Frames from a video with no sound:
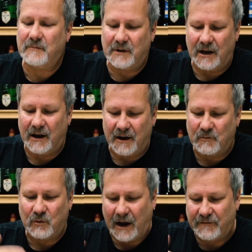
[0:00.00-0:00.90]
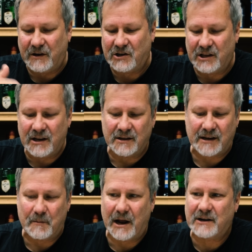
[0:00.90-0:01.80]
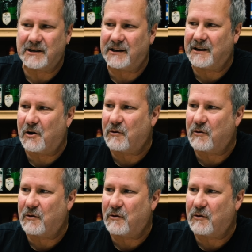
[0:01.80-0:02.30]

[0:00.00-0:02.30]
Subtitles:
I finished this, I'm actually going to go